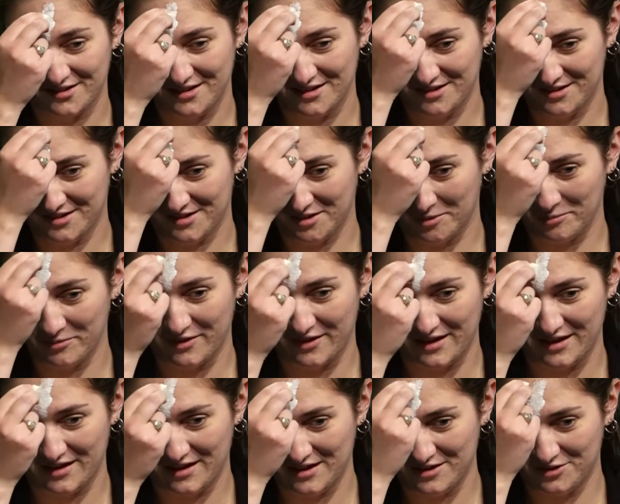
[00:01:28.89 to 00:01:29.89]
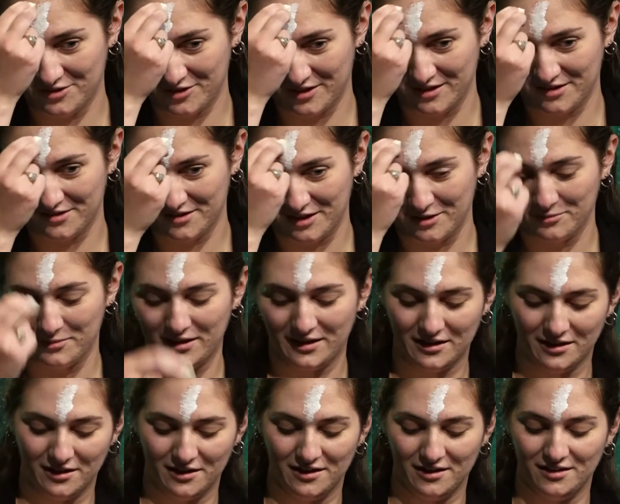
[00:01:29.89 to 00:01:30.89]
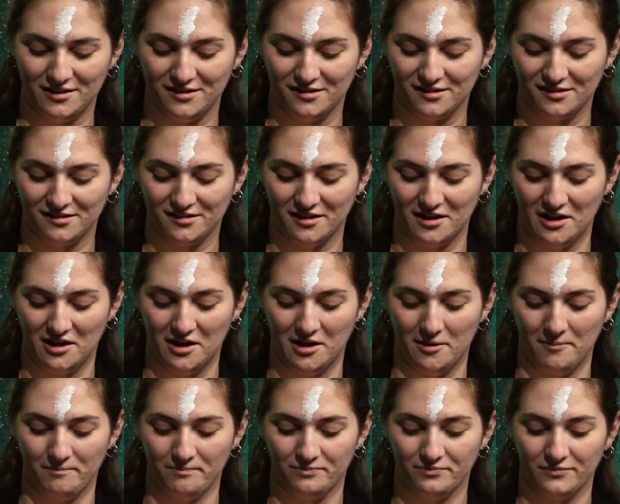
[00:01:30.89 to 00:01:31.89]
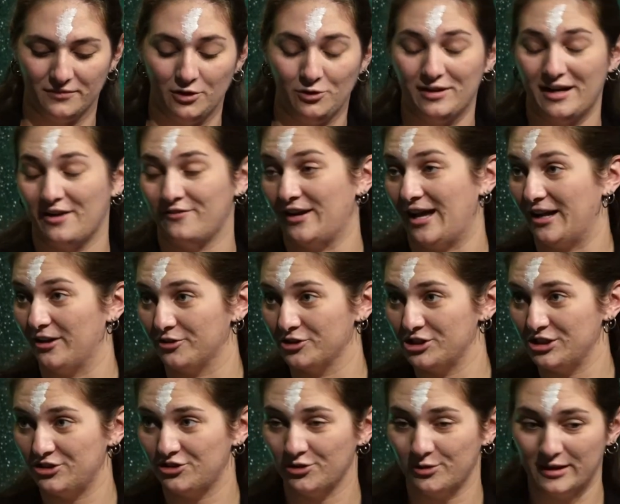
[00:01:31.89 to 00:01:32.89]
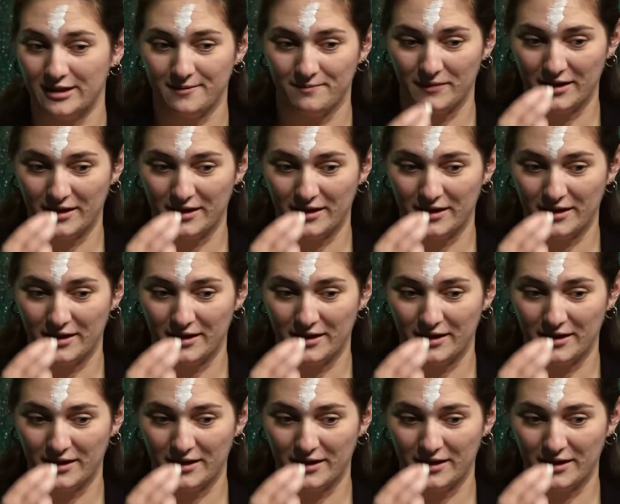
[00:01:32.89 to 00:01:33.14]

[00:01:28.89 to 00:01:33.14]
is something interesting because um, you can have an allergy to it.